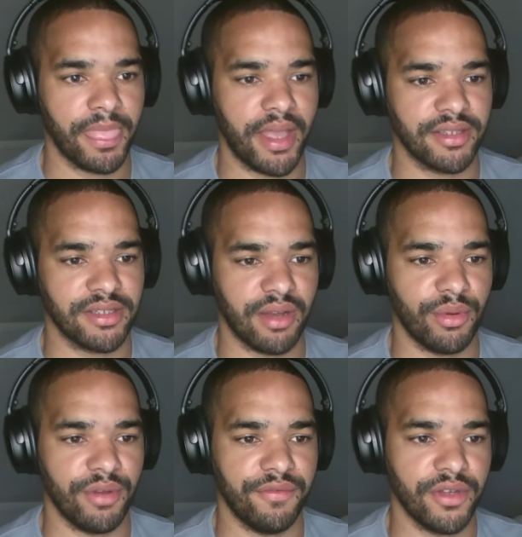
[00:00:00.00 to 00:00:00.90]
That's
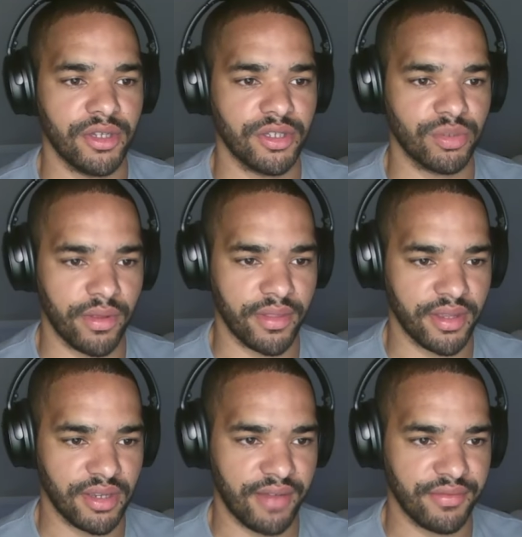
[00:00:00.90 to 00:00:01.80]
our first one
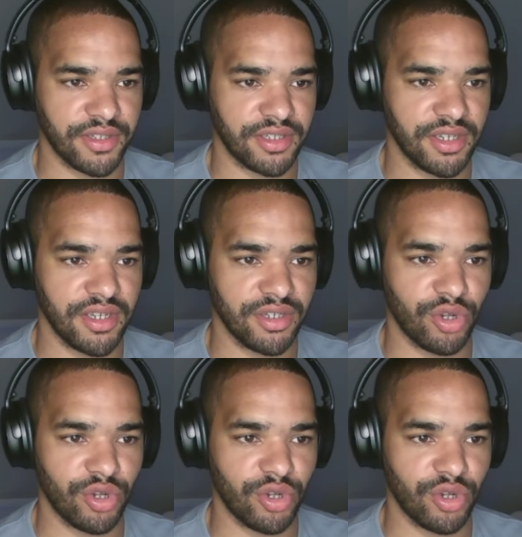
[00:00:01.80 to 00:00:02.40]
that you haven't seen,